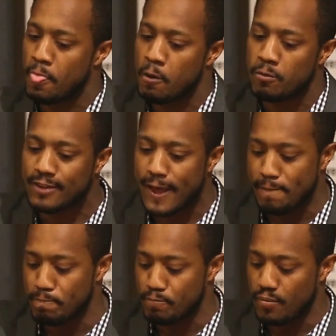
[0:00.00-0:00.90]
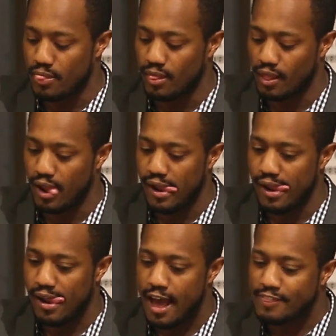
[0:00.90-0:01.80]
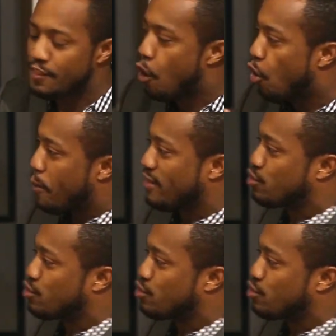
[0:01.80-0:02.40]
was that I think the only way